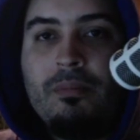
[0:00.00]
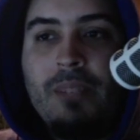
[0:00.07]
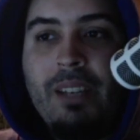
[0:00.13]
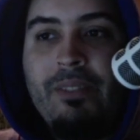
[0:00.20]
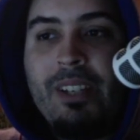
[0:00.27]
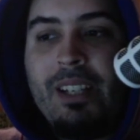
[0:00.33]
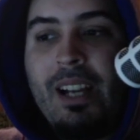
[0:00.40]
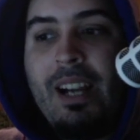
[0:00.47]
If
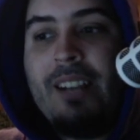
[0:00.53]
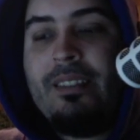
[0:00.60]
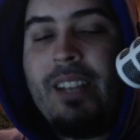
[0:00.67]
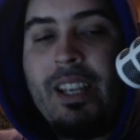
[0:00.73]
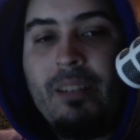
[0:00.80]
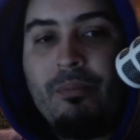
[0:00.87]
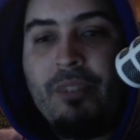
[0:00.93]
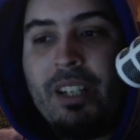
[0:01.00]
he dies, I
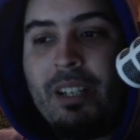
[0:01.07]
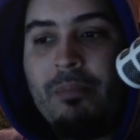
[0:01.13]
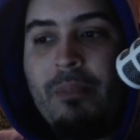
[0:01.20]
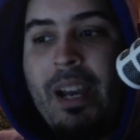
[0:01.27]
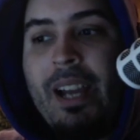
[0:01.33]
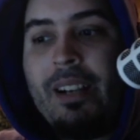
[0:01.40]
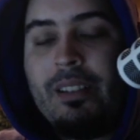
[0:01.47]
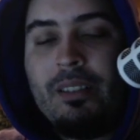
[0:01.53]
can bring him
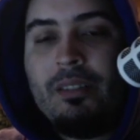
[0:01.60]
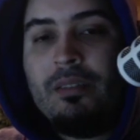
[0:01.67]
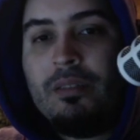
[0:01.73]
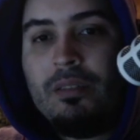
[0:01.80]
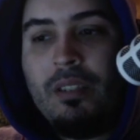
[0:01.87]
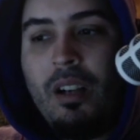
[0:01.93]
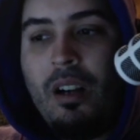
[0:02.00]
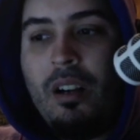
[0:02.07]
back
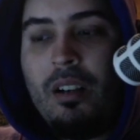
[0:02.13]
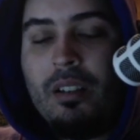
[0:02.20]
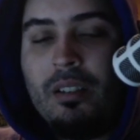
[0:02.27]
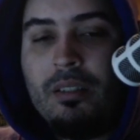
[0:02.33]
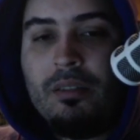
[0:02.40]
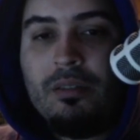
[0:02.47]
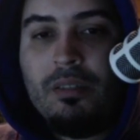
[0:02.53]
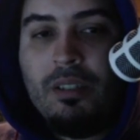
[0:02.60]

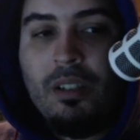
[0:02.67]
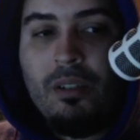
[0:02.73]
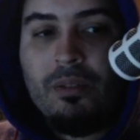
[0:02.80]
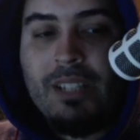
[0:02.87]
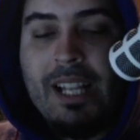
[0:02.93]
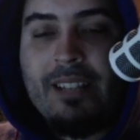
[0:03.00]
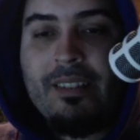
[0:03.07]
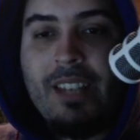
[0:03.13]
on
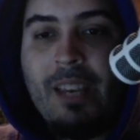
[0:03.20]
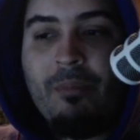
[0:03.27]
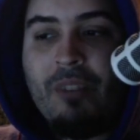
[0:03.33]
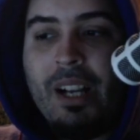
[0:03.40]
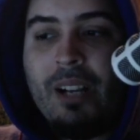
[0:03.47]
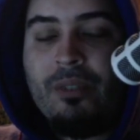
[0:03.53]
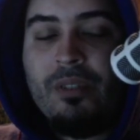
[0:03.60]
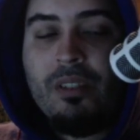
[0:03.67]
that same
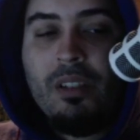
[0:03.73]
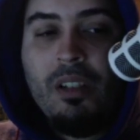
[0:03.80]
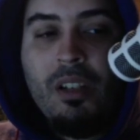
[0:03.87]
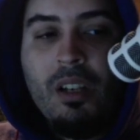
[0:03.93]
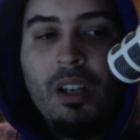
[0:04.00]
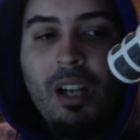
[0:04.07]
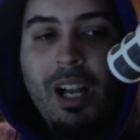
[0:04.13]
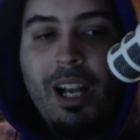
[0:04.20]
round.
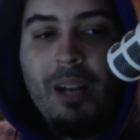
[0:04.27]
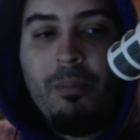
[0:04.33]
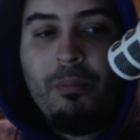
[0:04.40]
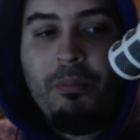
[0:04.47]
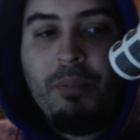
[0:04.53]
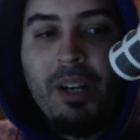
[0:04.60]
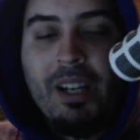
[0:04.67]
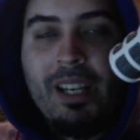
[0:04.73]

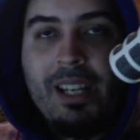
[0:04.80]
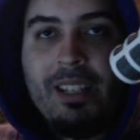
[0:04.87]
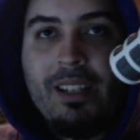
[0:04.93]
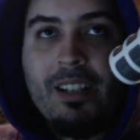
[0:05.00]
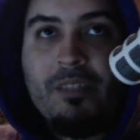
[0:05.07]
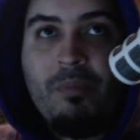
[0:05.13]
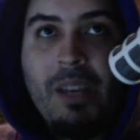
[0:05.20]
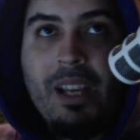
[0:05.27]
But it
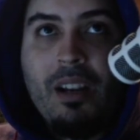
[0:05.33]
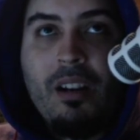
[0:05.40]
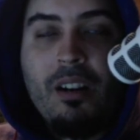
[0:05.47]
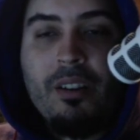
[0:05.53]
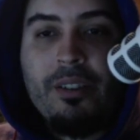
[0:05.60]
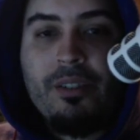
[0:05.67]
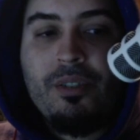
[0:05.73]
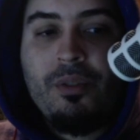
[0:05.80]
does make it
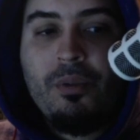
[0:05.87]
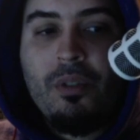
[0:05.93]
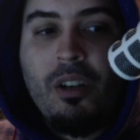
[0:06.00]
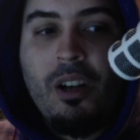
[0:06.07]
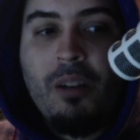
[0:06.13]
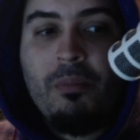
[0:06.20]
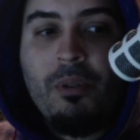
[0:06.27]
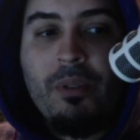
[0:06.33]
harder to
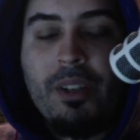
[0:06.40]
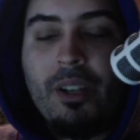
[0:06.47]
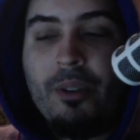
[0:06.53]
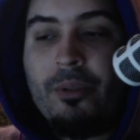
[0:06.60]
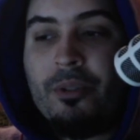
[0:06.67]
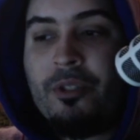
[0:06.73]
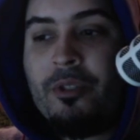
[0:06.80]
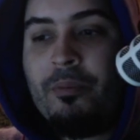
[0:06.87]
combo with
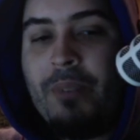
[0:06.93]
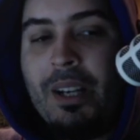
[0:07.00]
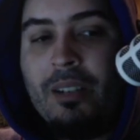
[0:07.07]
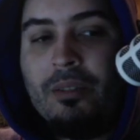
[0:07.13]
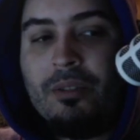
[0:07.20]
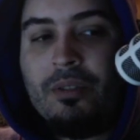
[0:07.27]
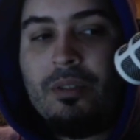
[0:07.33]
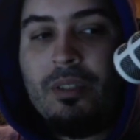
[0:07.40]
other
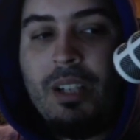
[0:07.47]
spells.